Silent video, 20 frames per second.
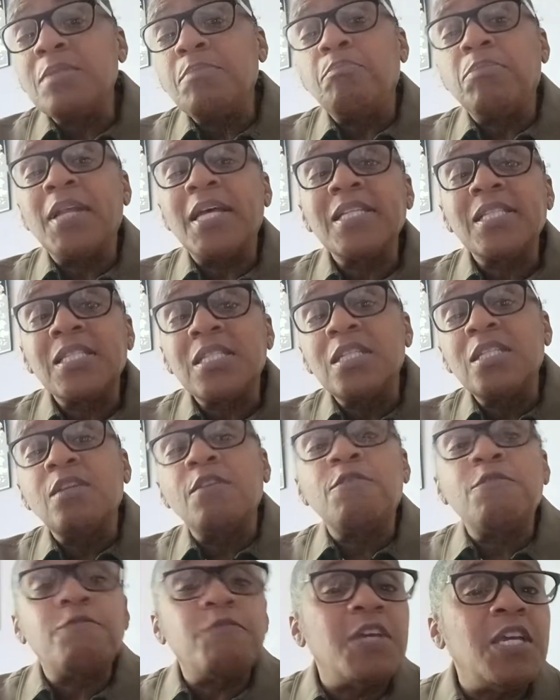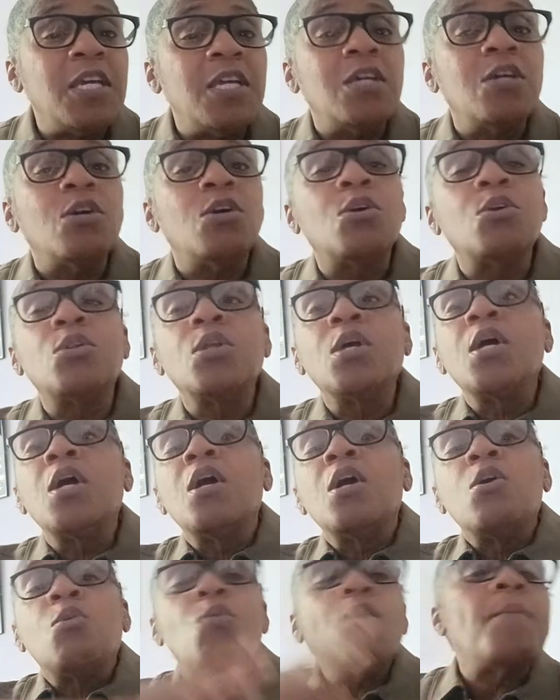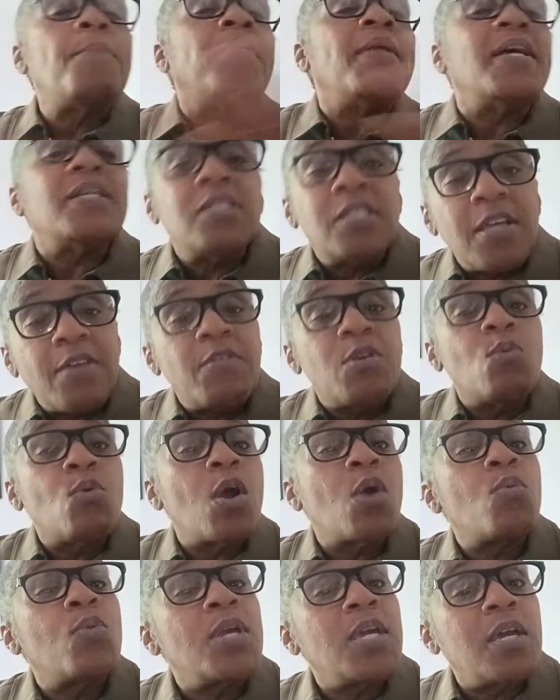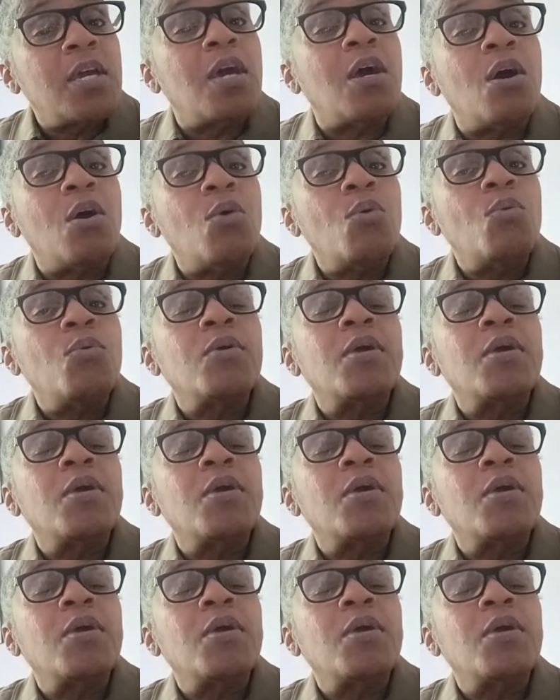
blessed in the field, we're blessed everywhere we go.